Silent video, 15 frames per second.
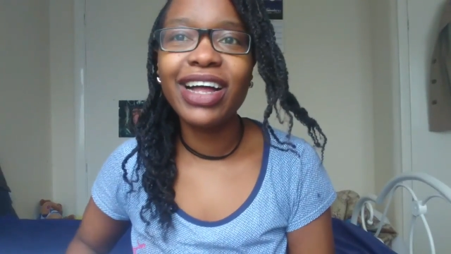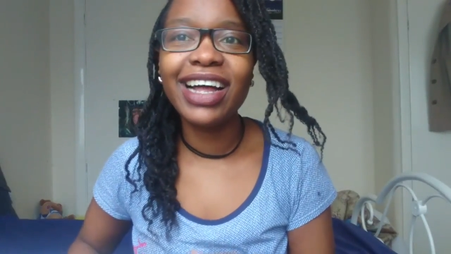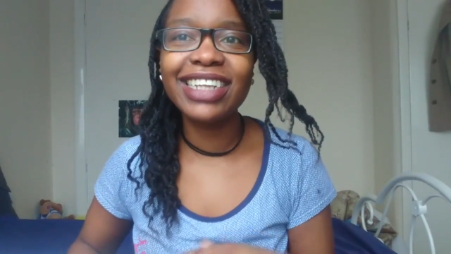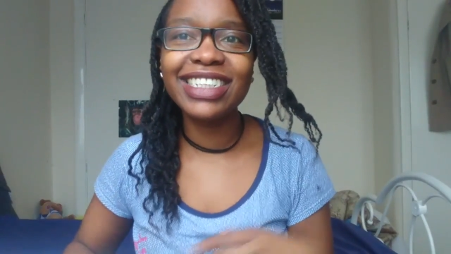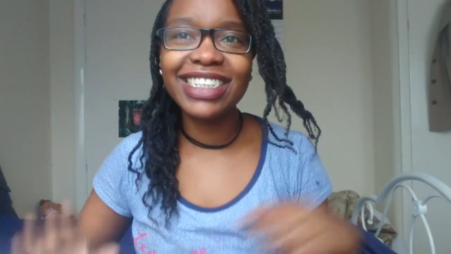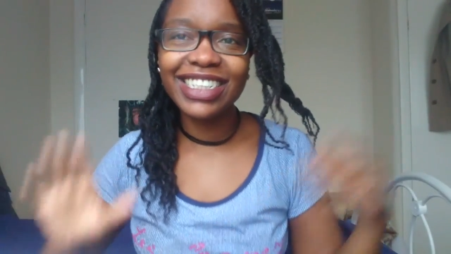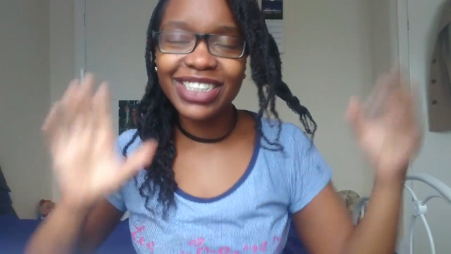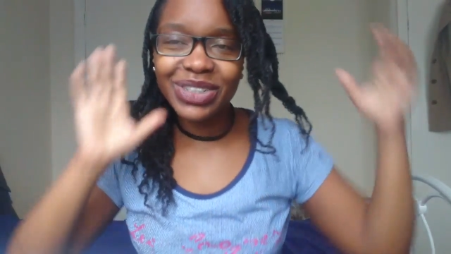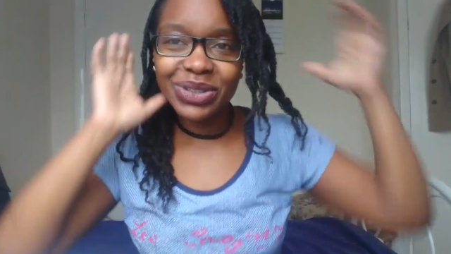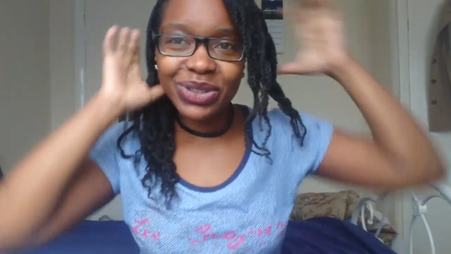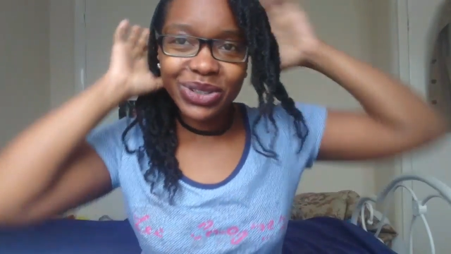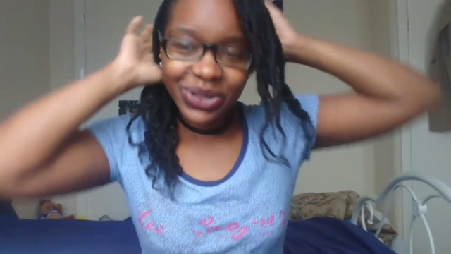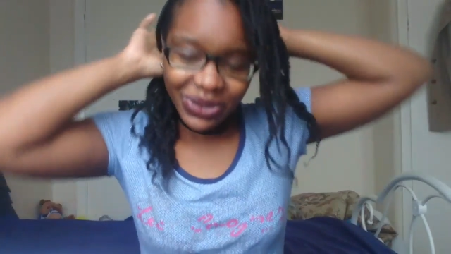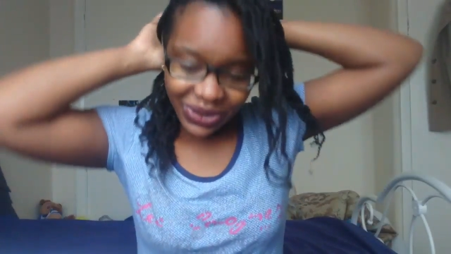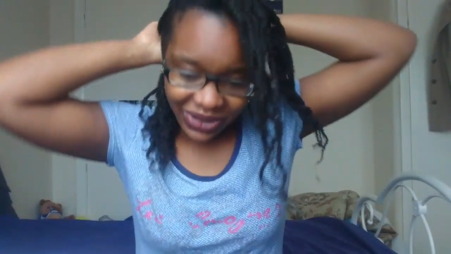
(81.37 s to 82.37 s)
as you
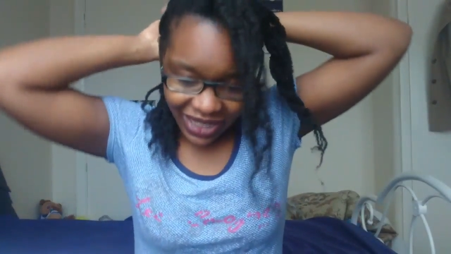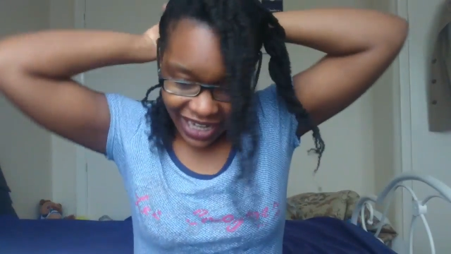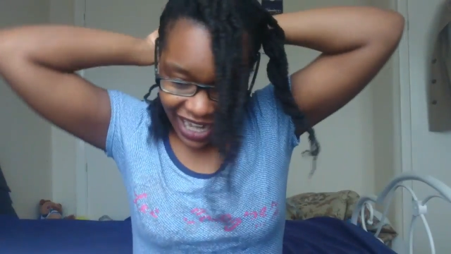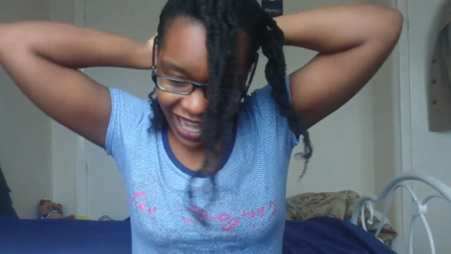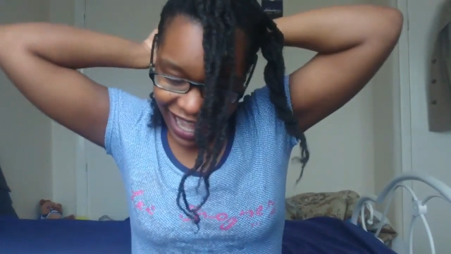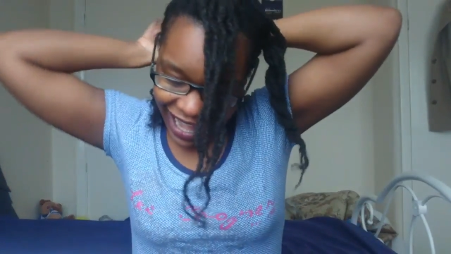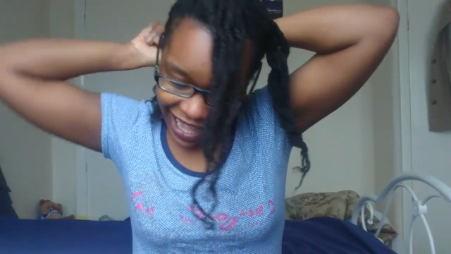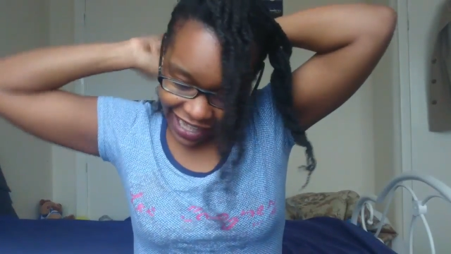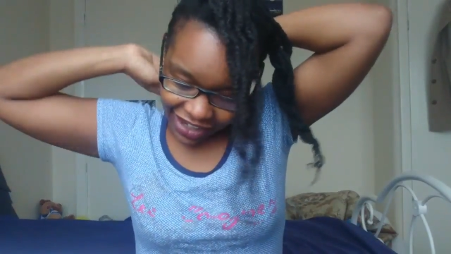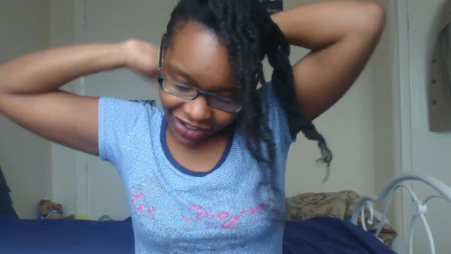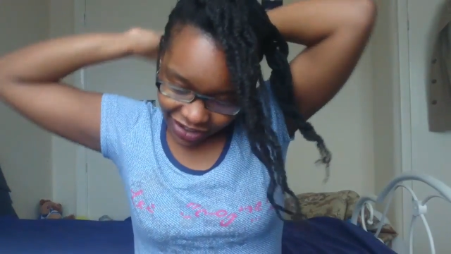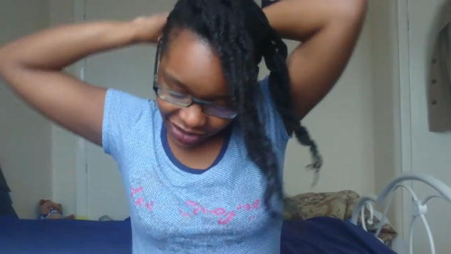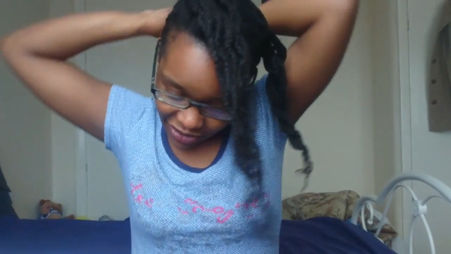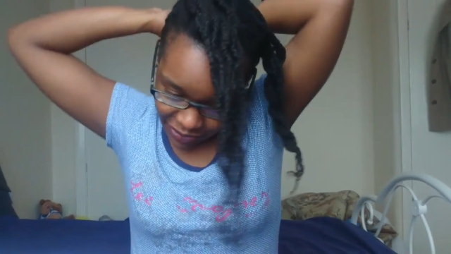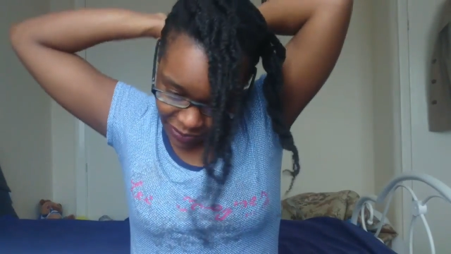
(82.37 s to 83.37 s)
do
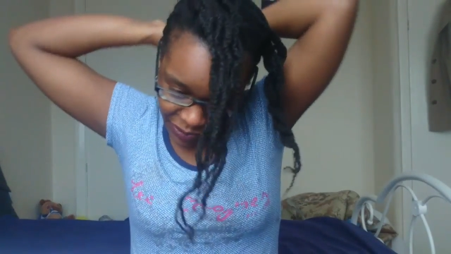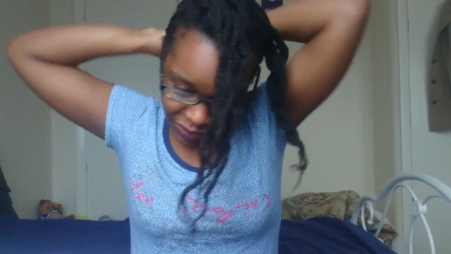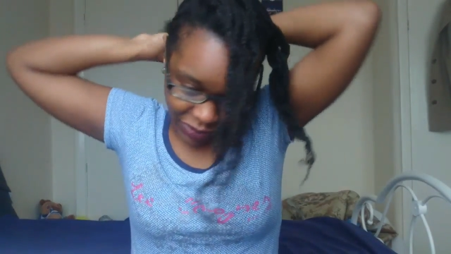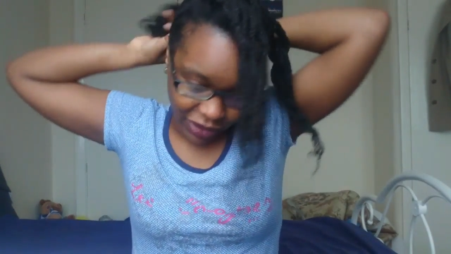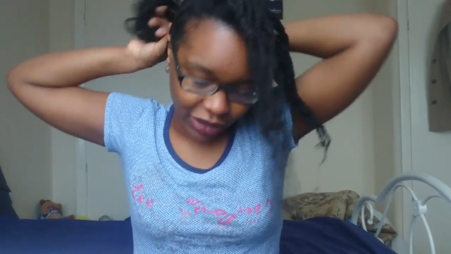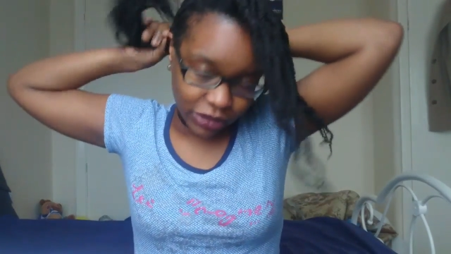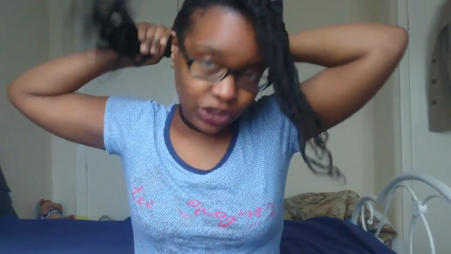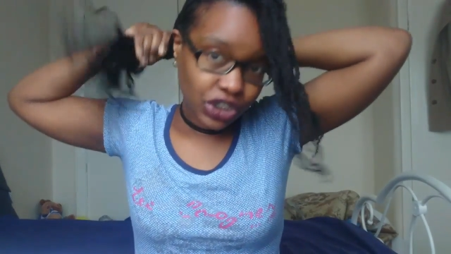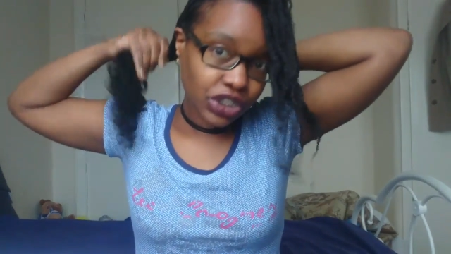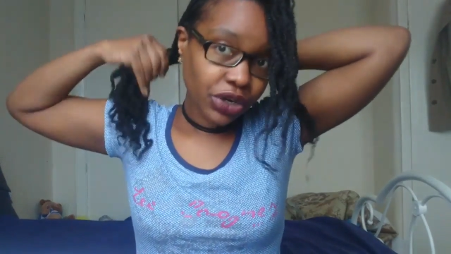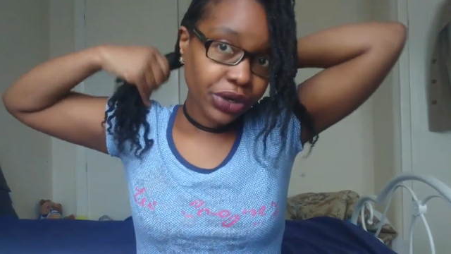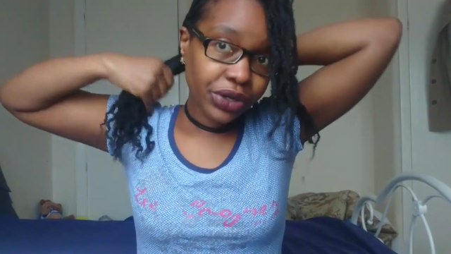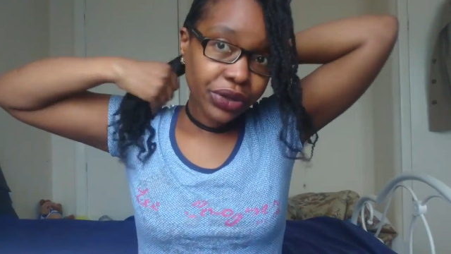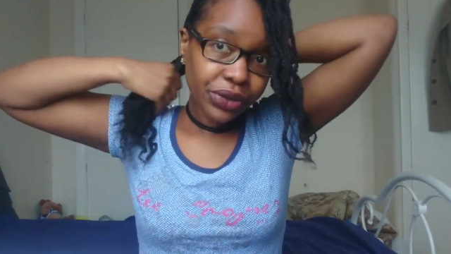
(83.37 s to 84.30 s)
and show